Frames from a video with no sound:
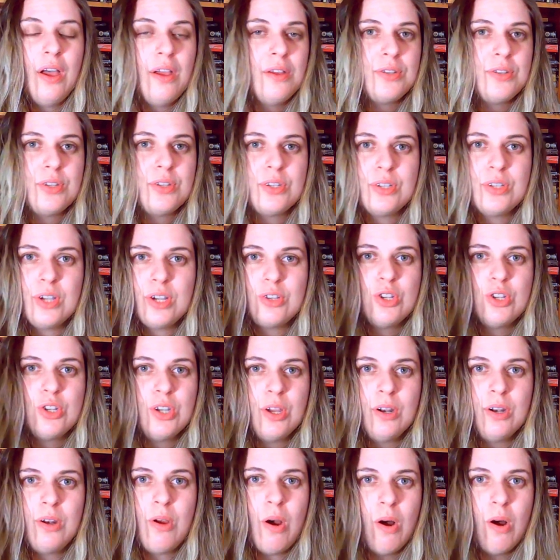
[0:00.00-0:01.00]
such
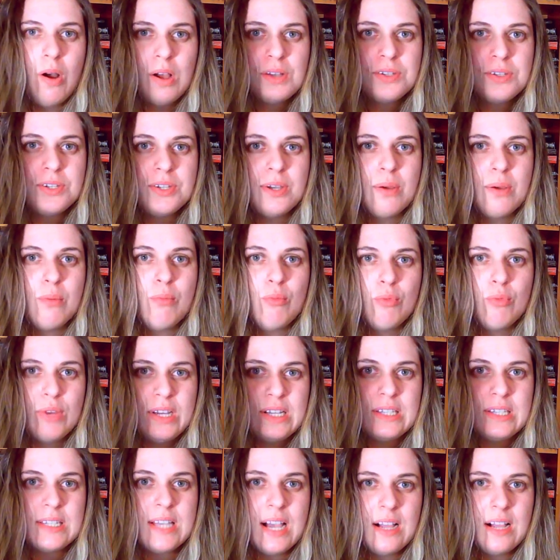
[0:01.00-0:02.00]
an awesome
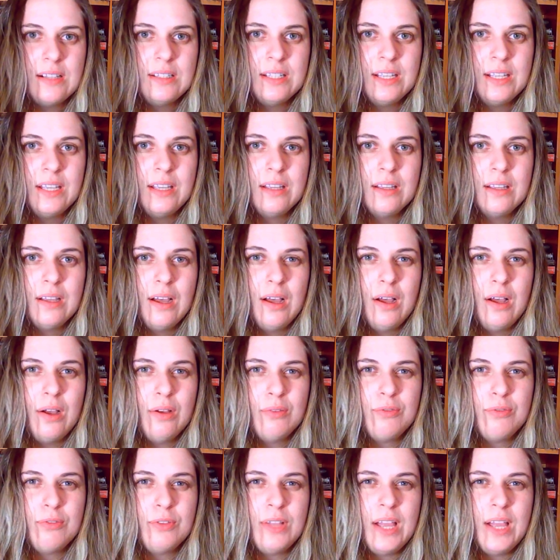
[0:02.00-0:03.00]
retelling
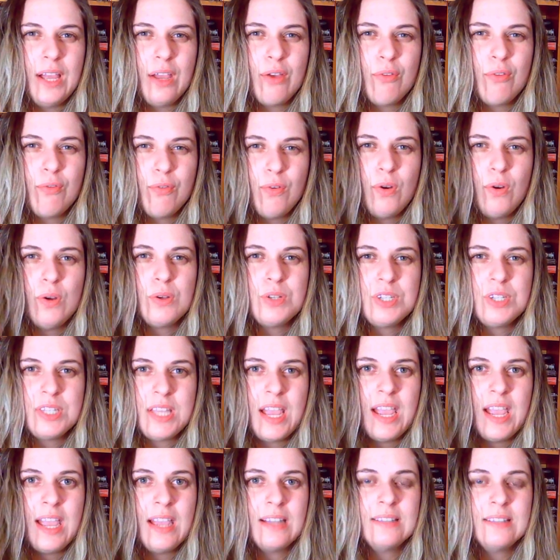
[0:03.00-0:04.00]
of like
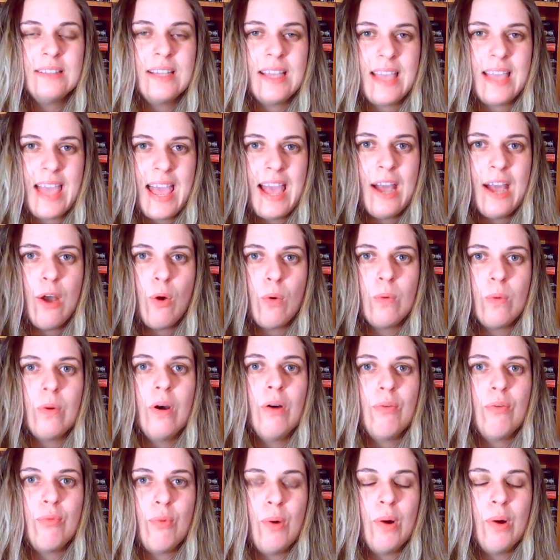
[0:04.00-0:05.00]
firsthand account
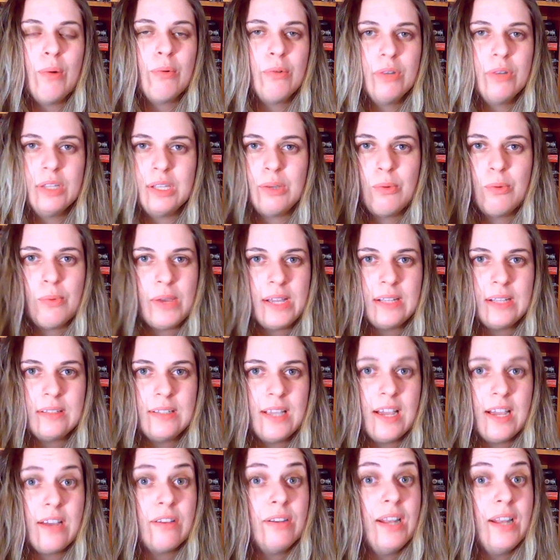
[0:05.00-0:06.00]
of what really went
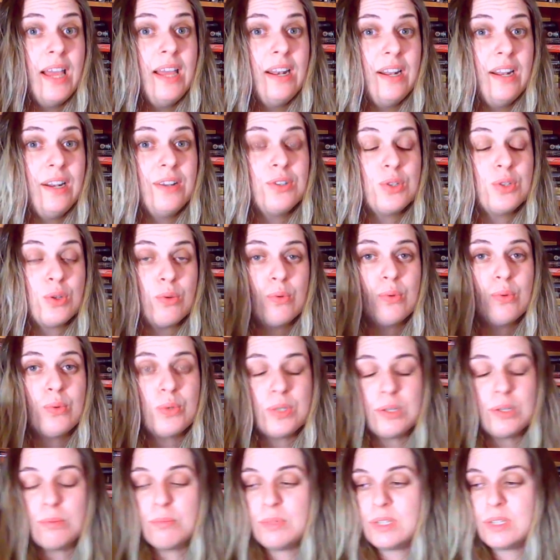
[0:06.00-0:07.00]
down, and it is
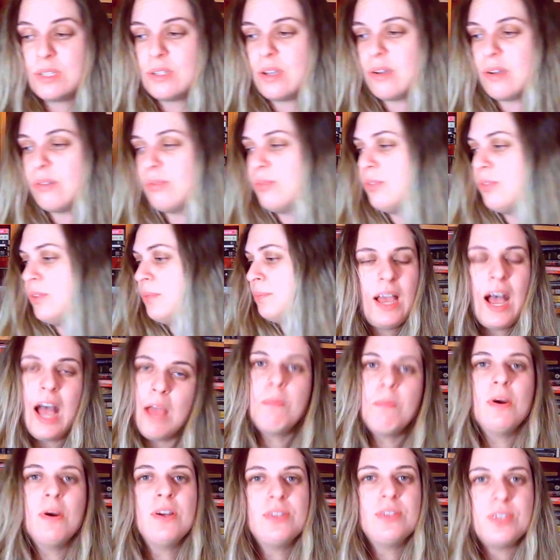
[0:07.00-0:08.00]
gruesome stuff. I
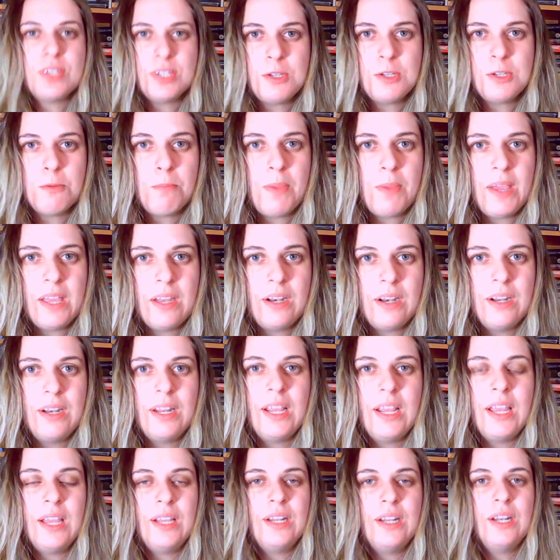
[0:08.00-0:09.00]
participated
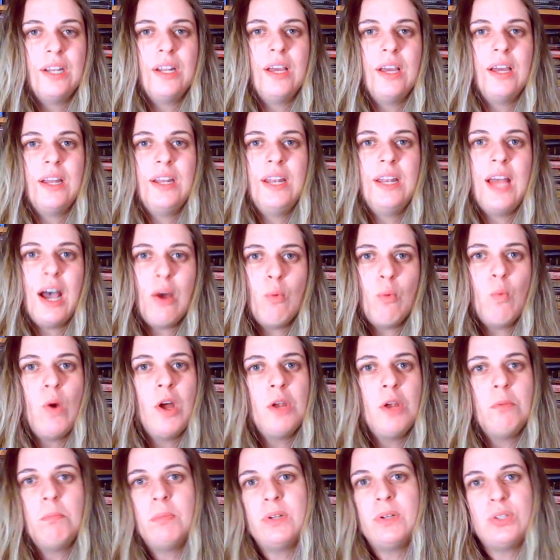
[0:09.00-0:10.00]
in not
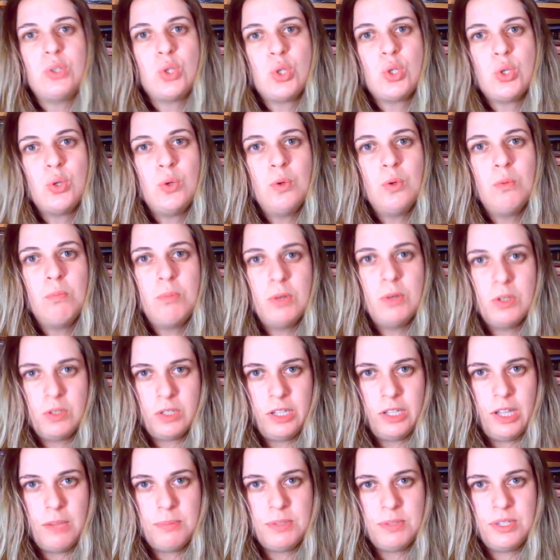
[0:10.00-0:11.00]
one but 2 book
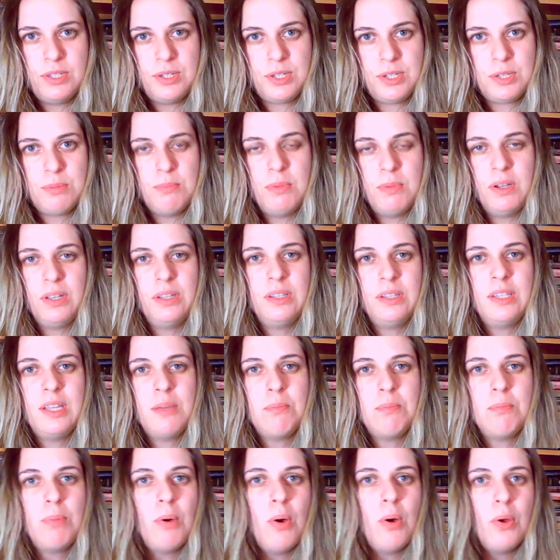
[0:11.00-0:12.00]
clubs this month. They
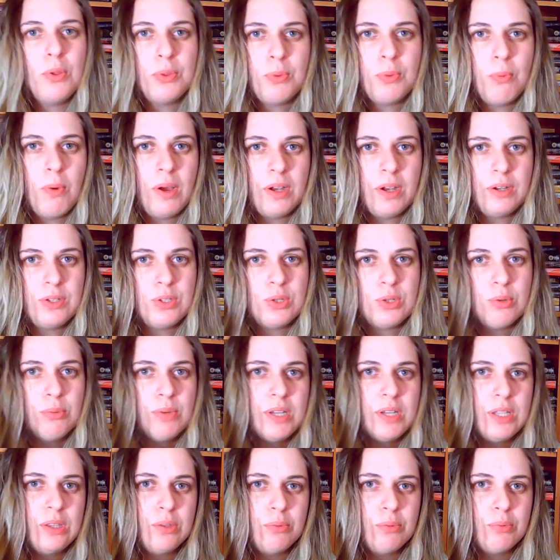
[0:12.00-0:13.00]
both wanted to
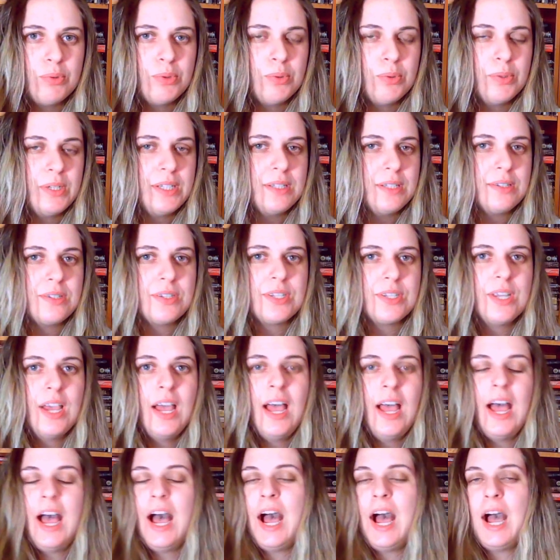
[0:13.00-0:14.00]
read The Ruins.
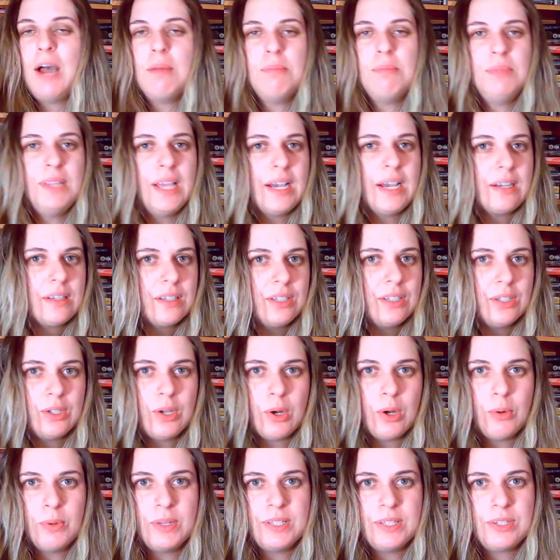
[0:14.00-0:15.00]
I'm not going to
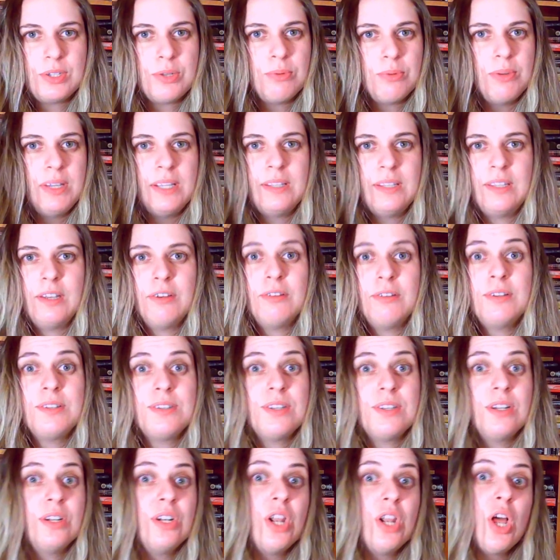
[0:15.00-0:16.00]
go into it. There
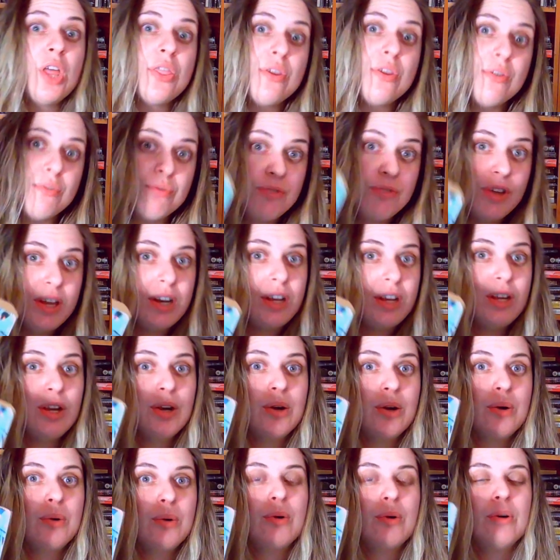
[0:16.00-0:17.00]
is another
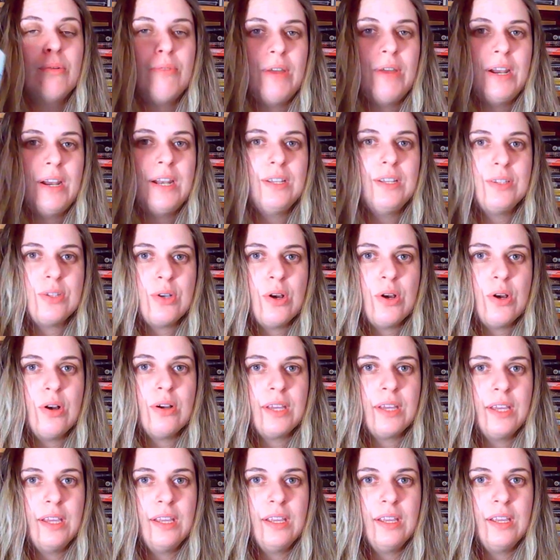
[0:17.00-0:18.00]
video already
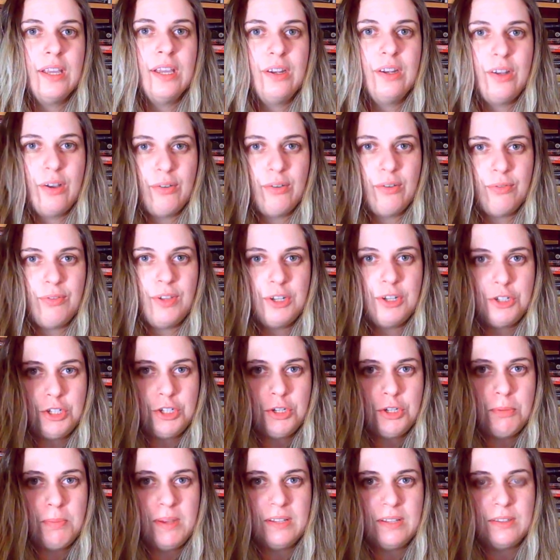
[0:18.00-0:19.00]
talking enough ish
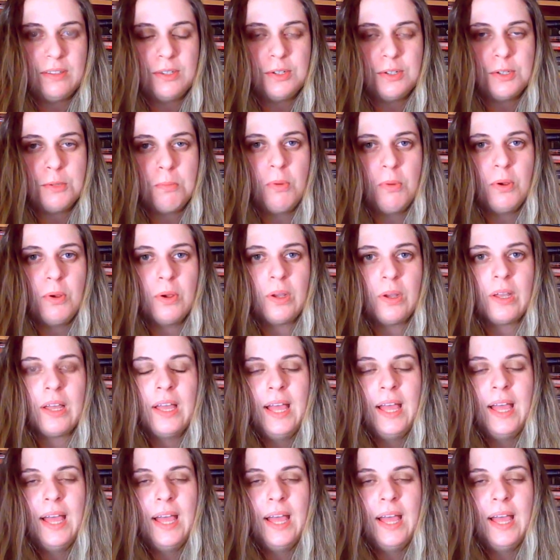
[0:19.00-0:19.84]
about this book.